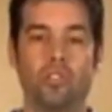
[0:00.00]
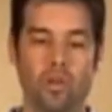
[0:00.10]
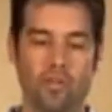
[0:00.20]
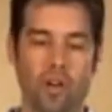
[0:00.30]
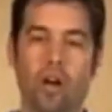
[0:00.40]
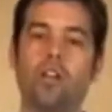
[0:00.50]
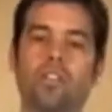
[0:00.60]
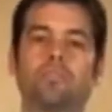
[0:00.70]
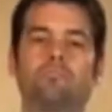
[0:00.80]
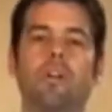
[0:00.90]
you have all
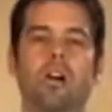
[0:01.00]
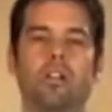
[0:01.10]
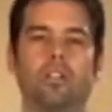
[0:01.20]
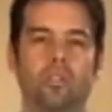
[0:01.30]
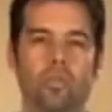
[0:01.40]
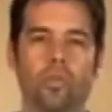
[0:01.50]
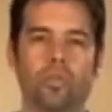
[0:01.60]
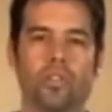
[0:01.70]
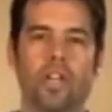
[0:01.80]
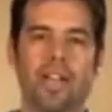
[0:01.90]
these molecules